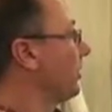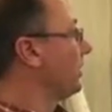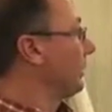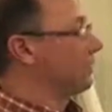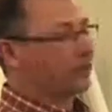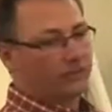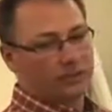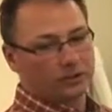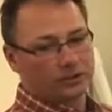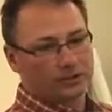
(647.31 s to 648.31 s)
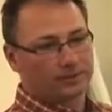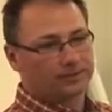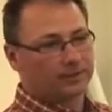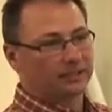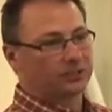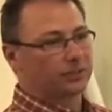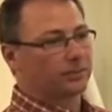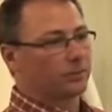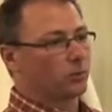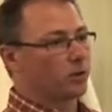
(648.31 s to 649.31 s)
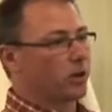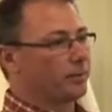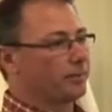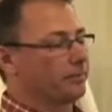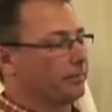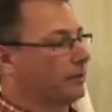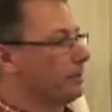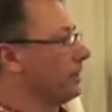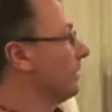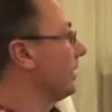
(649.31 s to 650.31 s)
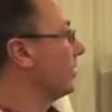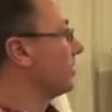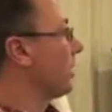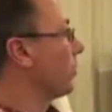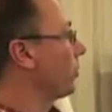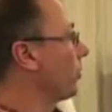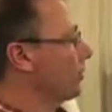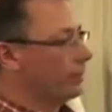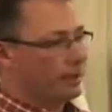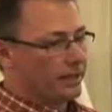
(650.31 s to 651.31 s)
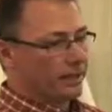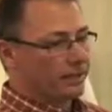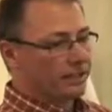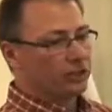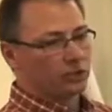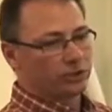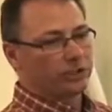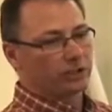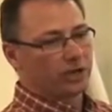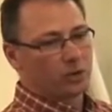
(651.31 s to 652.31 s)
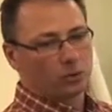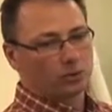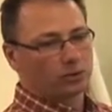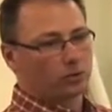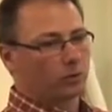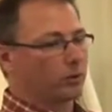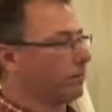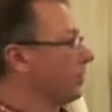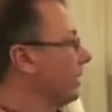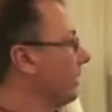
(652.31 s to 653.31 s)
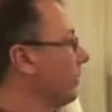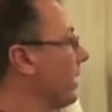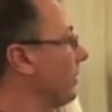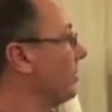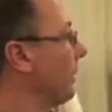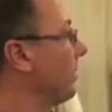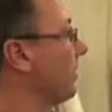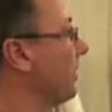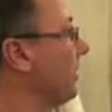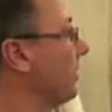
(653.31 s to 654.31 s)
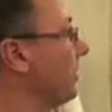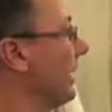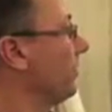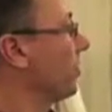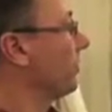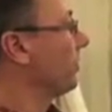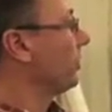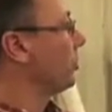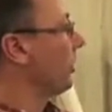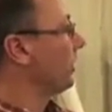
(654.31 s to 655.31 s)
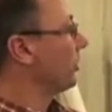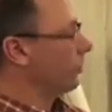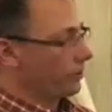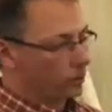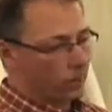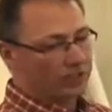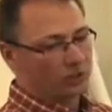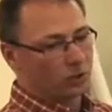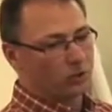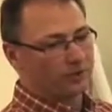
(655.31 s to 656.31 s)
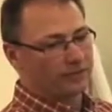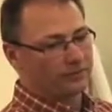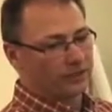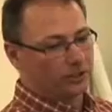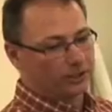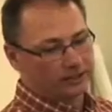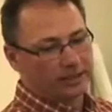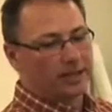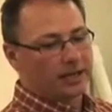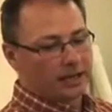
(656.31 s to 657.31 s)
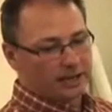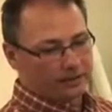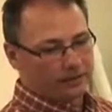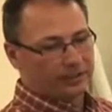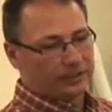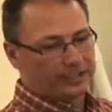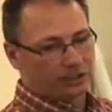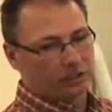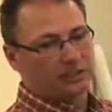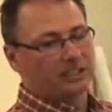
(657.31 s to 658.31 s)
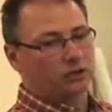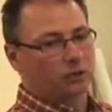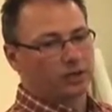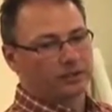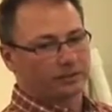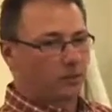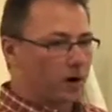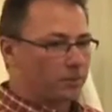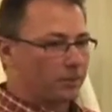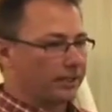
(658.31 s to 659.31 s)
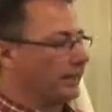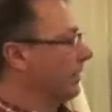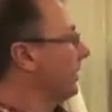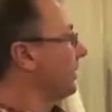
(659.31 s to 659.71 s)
Septic fields, that's something more common maybe in the south, where each house or building would have a septic field, the same sort of situation where your wastes go to that field, and it needs to be constructed properly